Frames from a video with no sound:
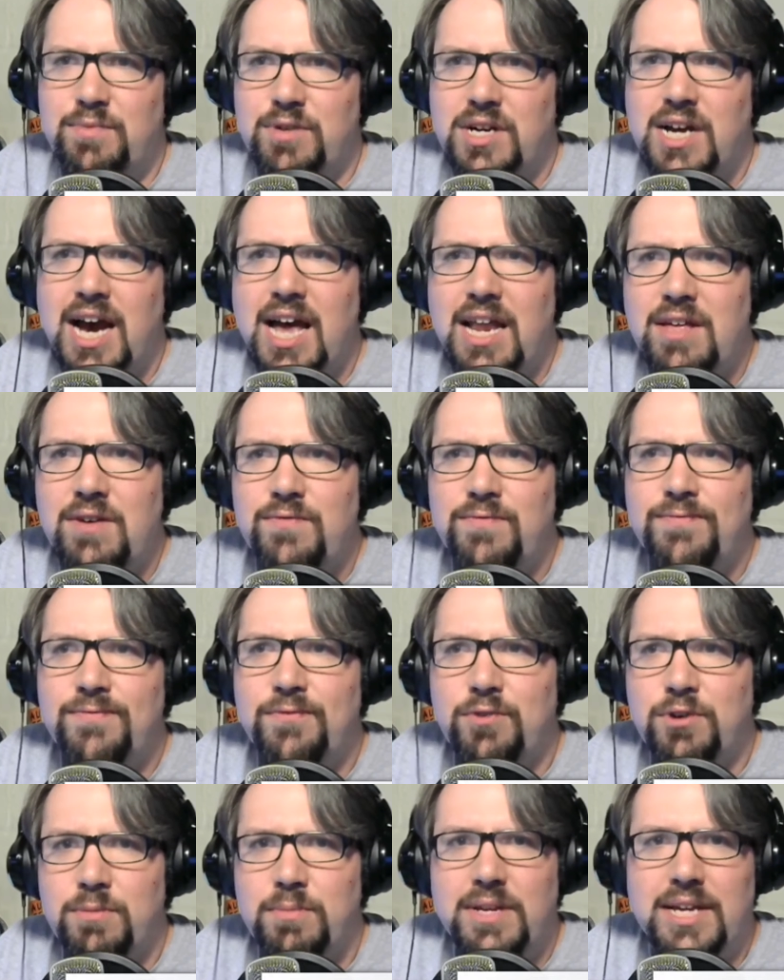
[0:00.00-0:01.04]
we're kind of
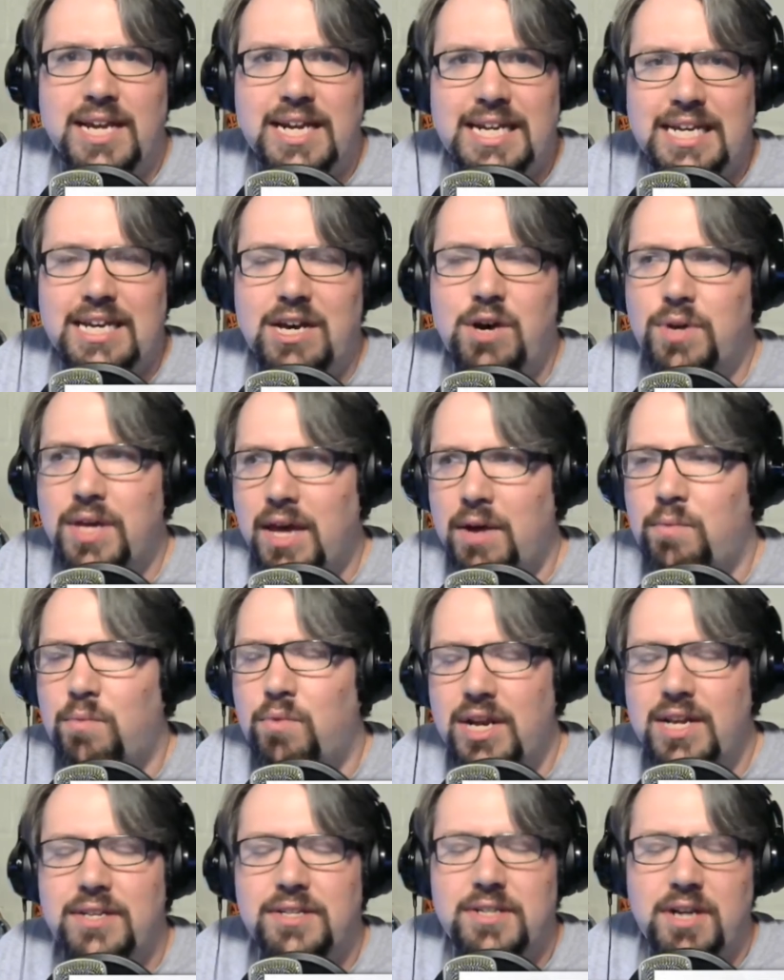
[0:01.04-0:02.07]
formulating, okay,
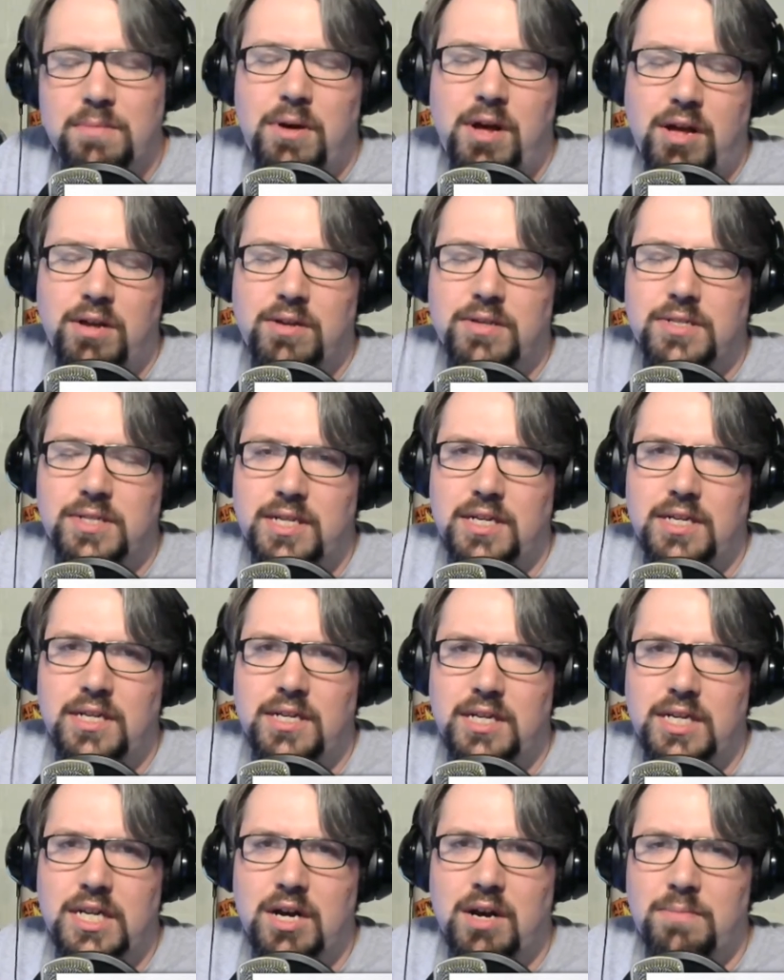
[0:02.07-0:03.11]
what is our policy?
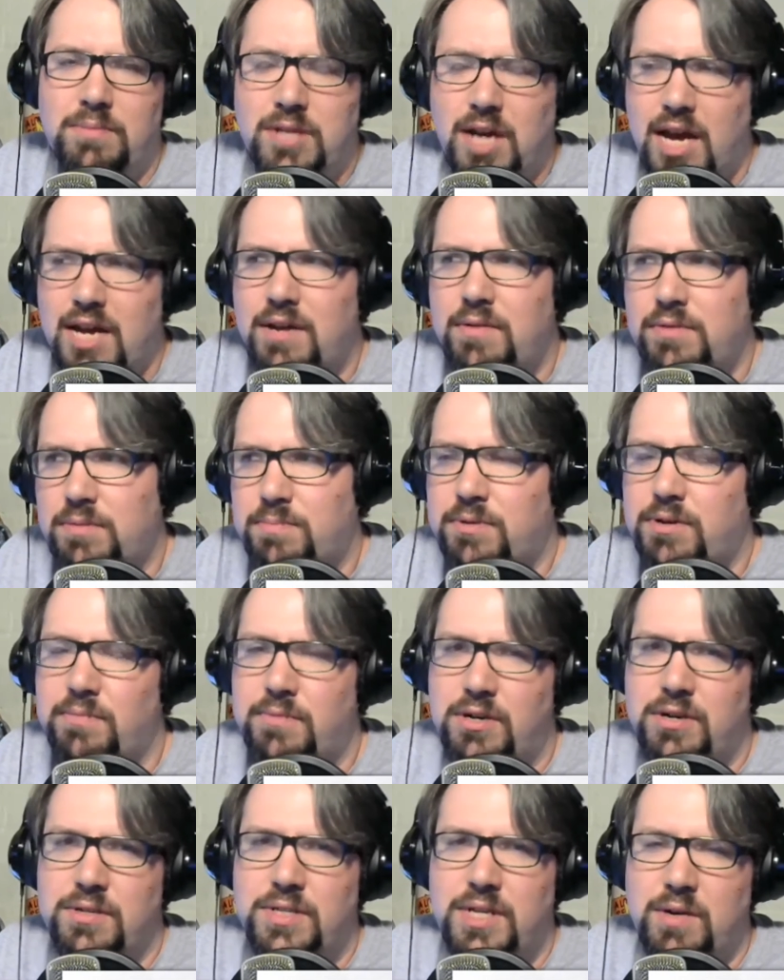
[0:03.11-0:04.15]
You know, I'm talking with the
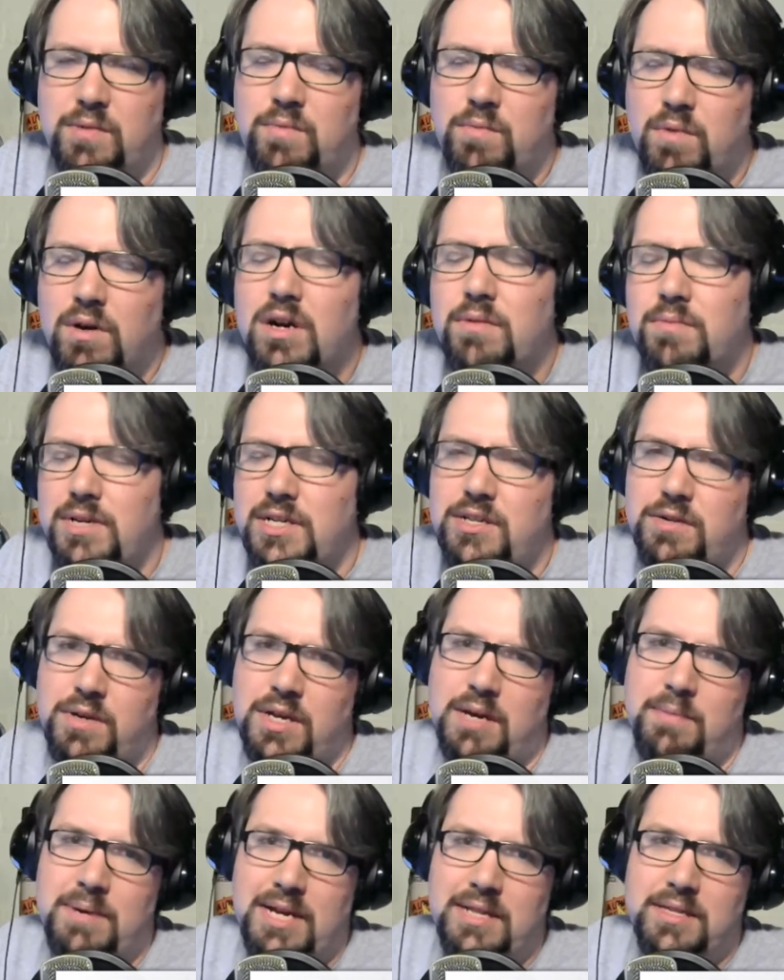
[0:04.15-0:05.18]
promoter and saying, what are we
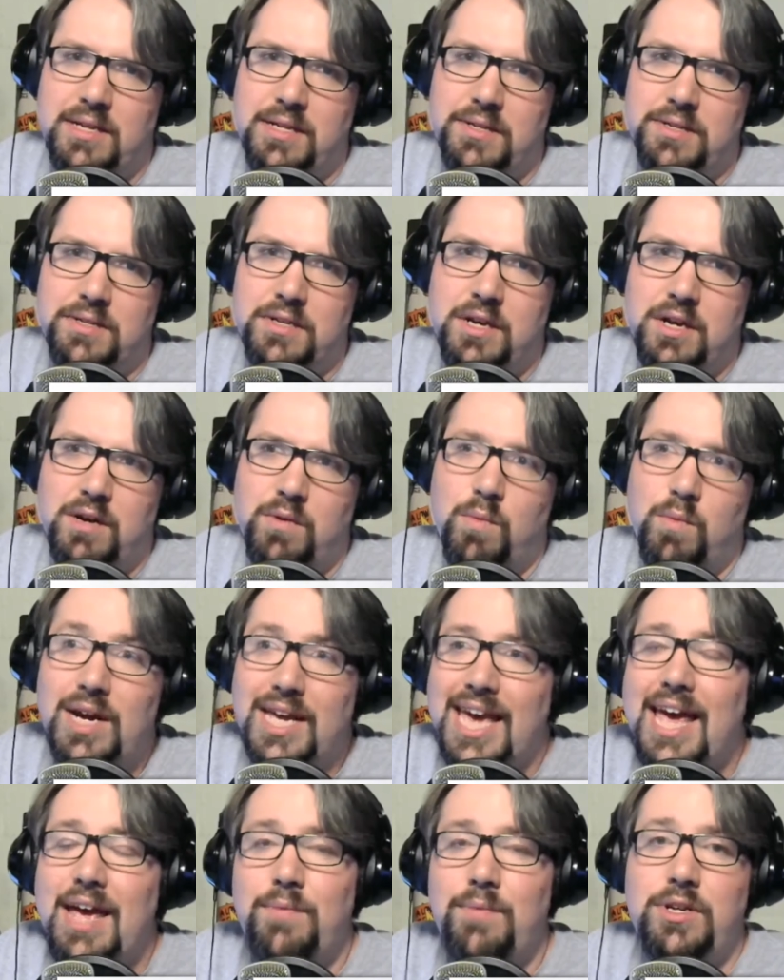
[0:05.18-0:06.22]
doing about this?
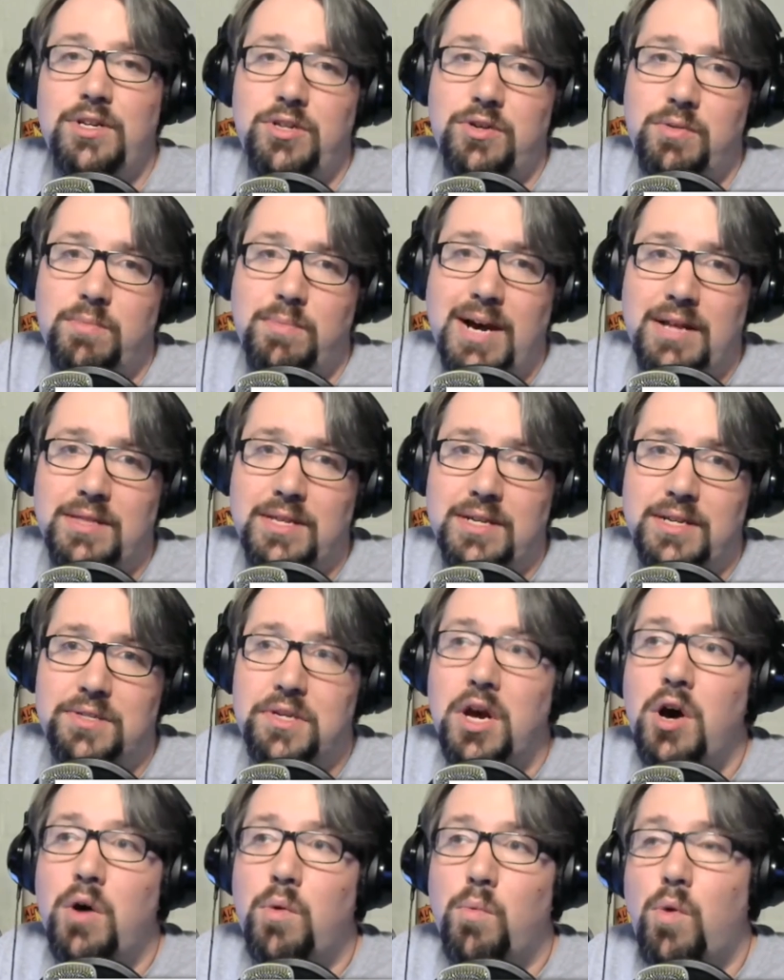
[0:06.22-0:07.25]
What can we do about
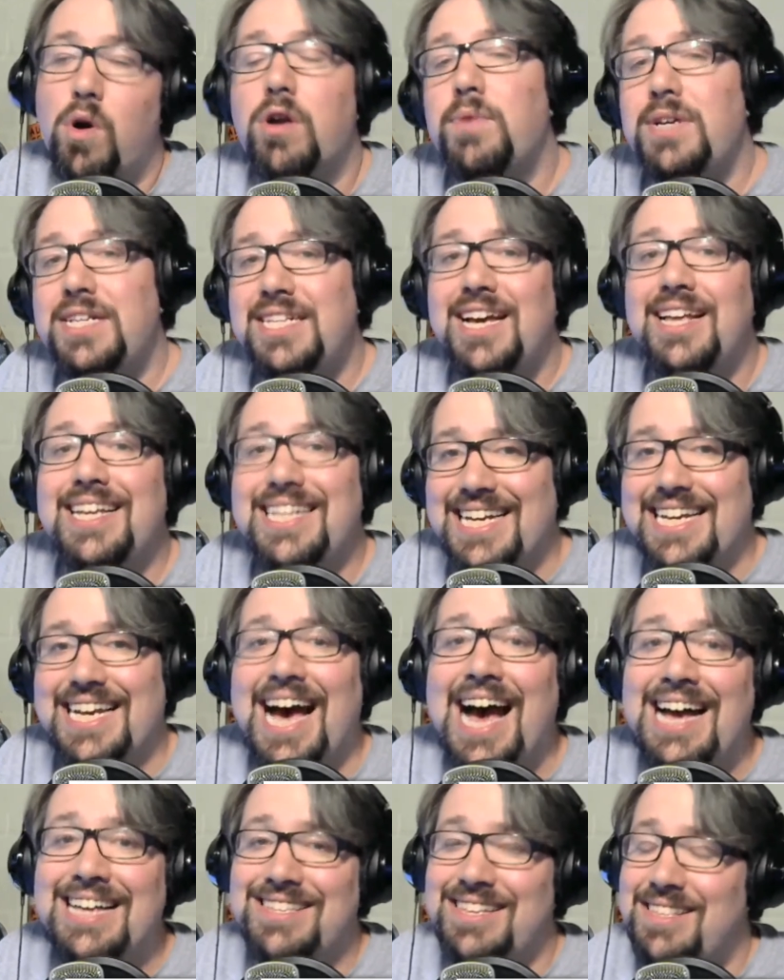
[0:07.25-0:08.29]
this? What are we telling the
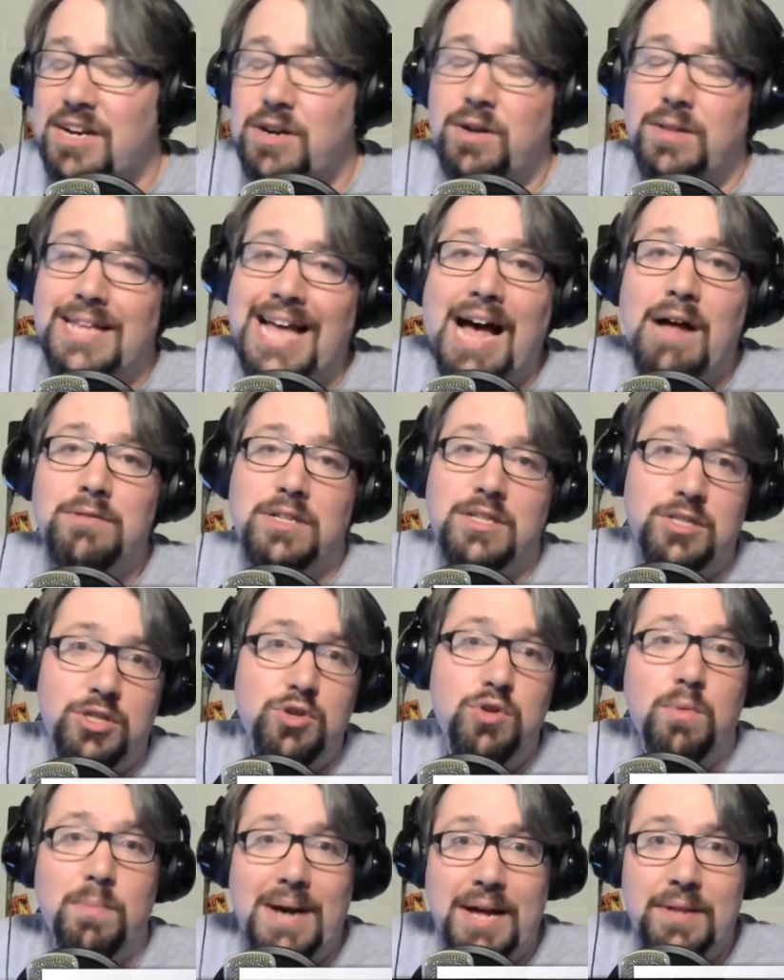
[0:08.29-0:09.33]
guys that they're allowed to
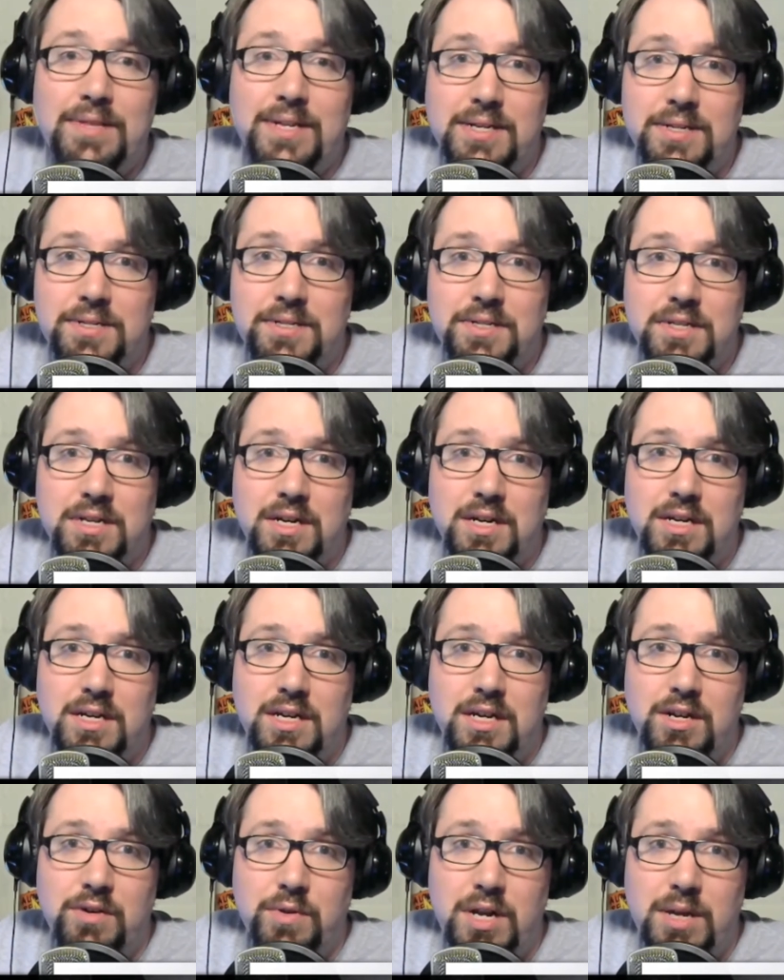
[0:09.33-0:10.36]
do about this?
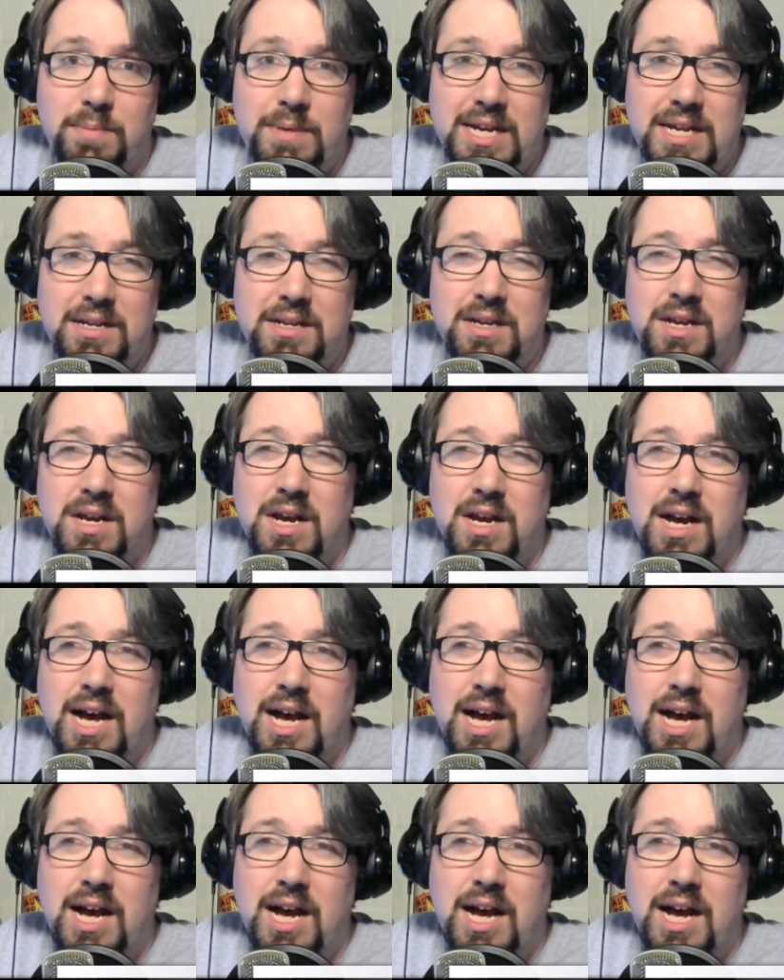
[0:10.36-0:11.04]
You know what I mean?